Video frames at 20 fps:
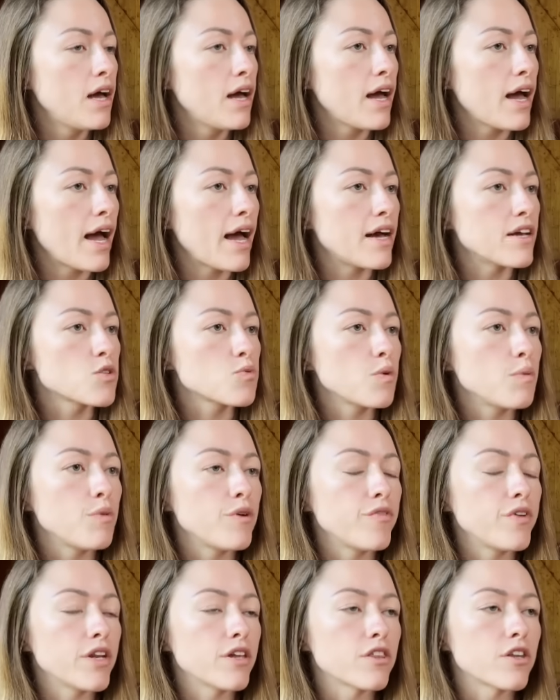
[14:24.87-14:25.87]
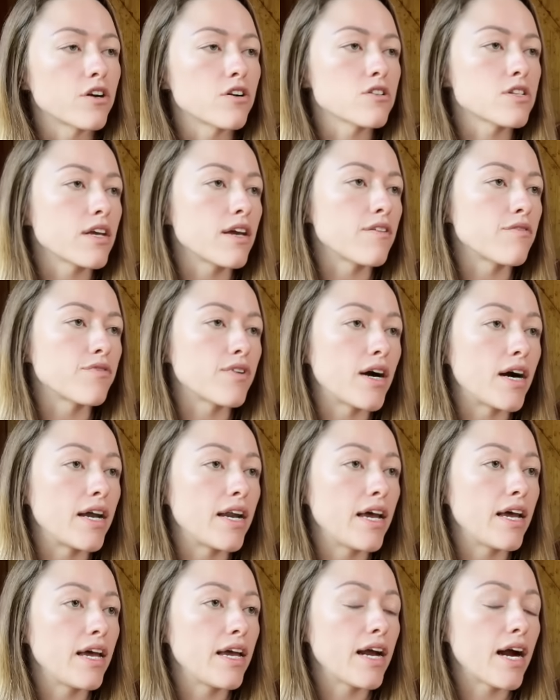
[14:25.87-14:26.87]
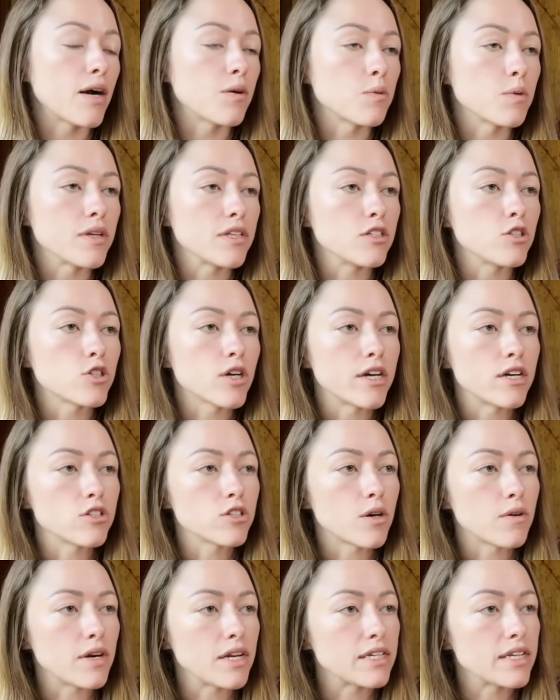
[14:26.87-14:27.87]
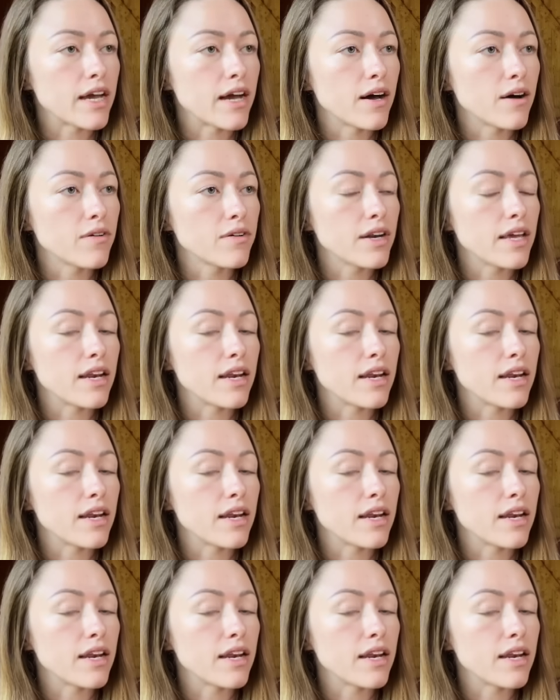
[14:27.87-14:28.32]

as we move into Thursday and Friday, I really try to tone it down.